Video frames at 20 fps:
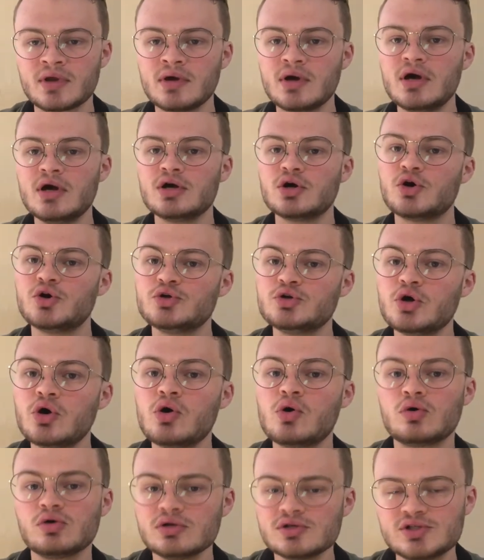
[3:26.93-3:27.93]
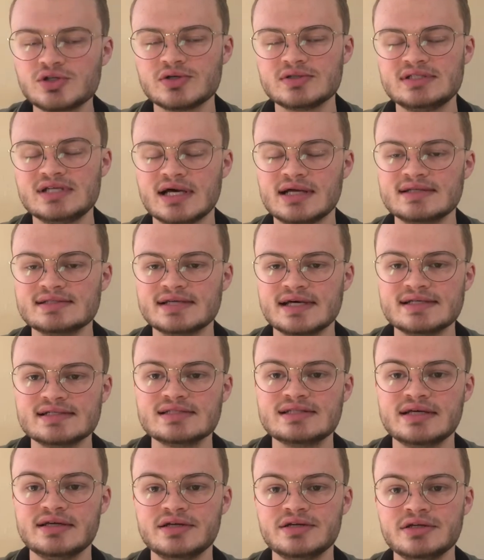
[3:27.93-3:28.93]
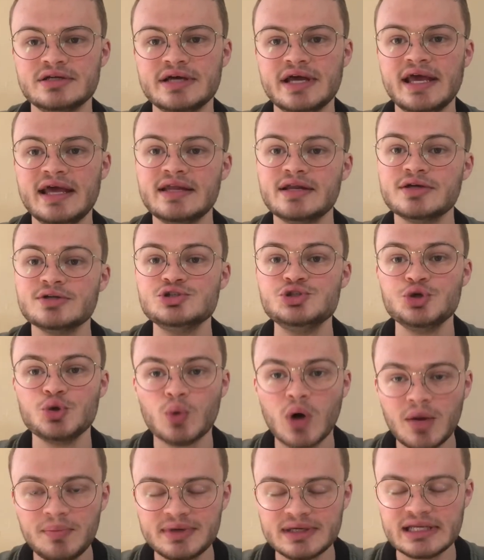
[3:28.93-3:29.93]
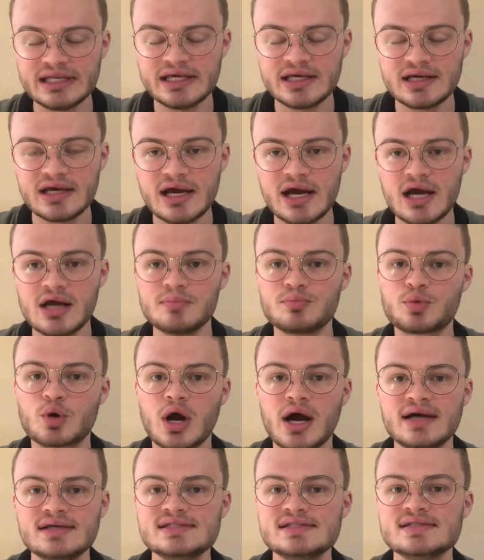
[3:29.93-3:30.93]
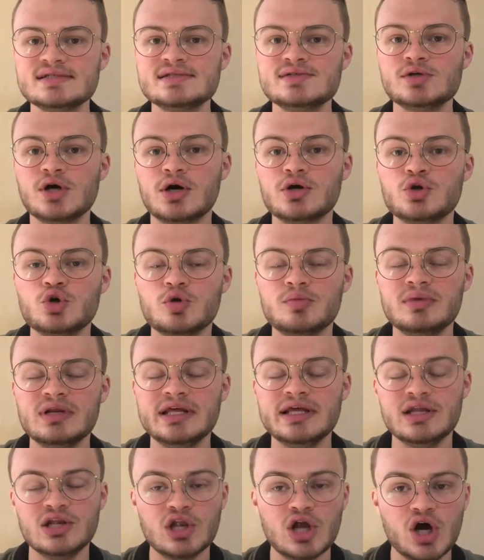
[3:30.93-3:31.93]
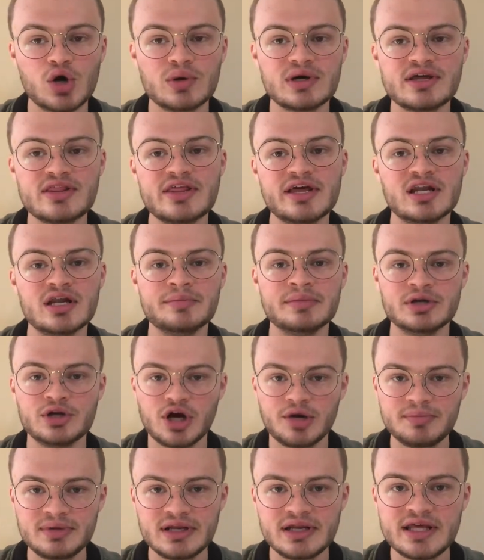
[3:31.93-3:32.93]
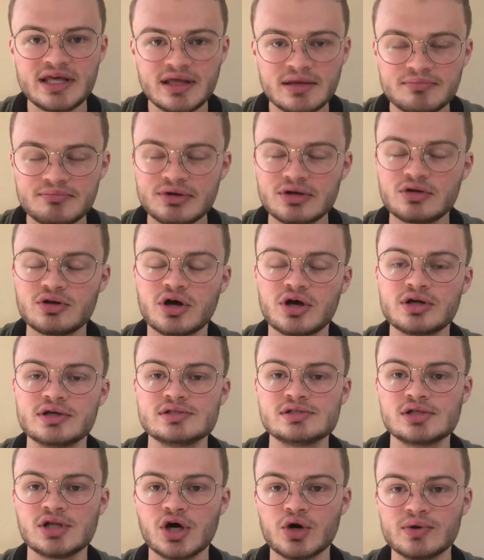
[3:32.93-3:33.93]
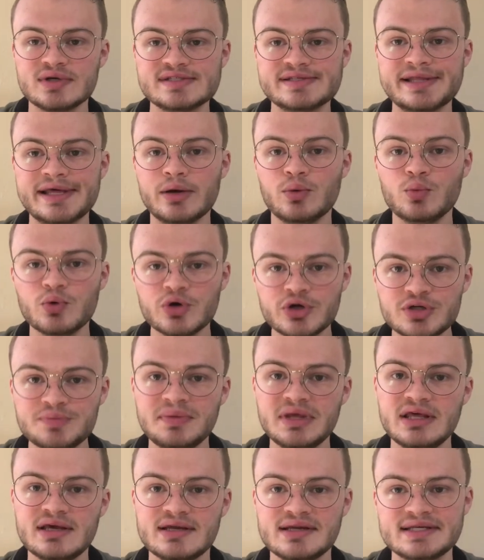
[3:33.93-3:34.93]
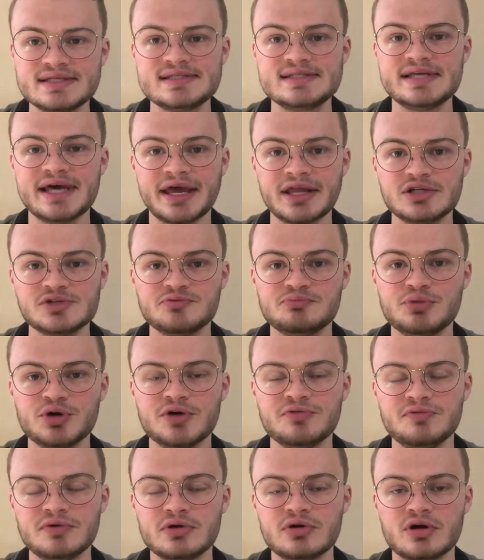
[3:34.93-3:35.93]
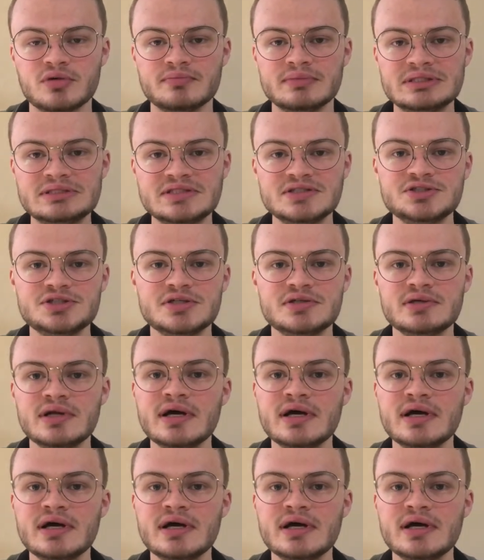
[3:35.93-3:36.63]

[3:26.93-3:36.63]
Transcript: Cournot also tells us that in a duopoly, prices are normally lower than a monopoly, but not as low as they would be in a state of perfect competition.